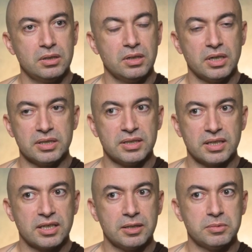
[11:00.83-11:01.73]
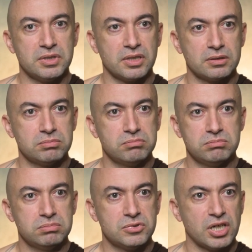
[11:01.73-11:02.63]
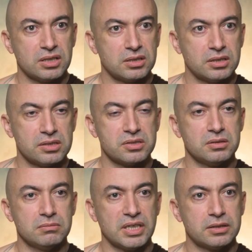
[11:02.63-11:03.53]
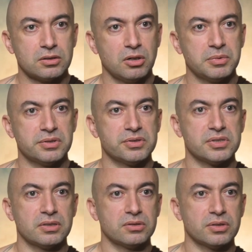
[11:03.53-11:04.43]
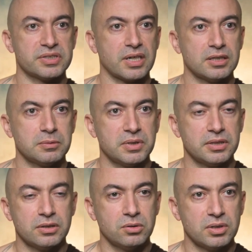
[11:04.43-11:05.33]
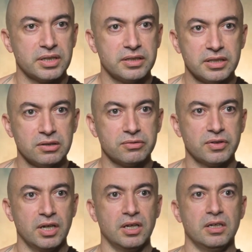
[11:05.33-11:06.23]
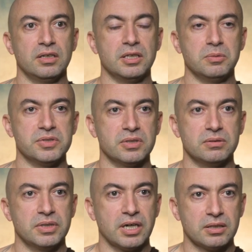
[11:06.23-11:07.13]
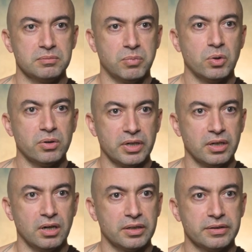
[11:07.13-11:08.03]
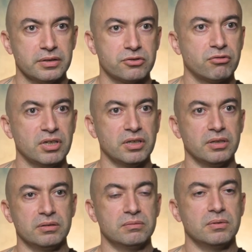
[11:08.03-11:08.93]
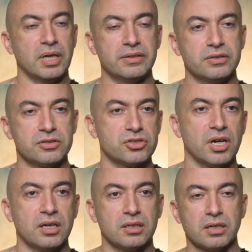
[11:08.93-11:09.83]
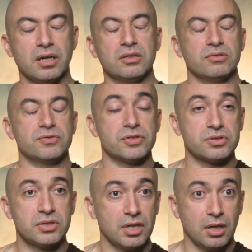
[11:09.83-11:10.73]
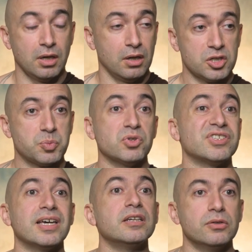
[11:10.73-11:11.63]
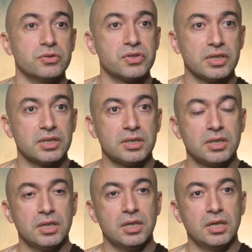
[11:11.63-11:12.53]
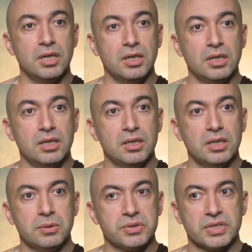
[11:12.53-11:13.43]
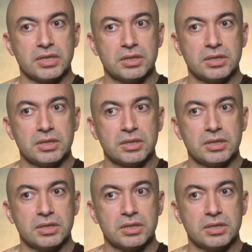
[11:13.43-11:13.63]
I think they came with like Jatakas and later commentaries, I don't know exactly where, the whole idea of he was a young boy under the tree entering jhana kind of just spontaneously. It was like